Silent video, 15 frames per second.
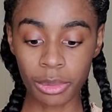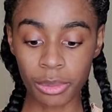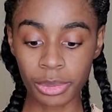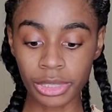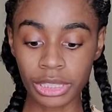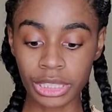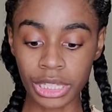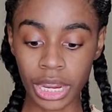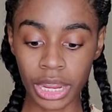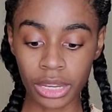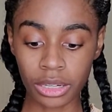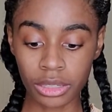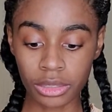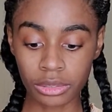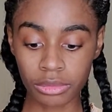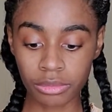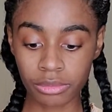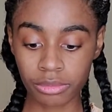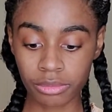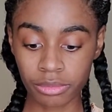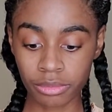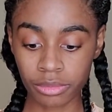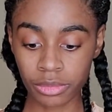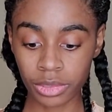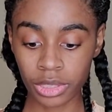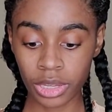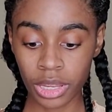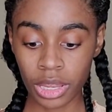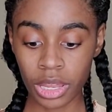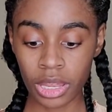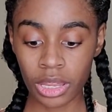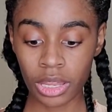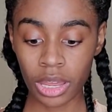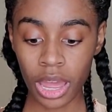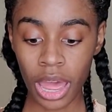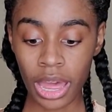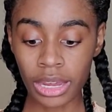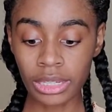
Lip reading: Put the chain on. I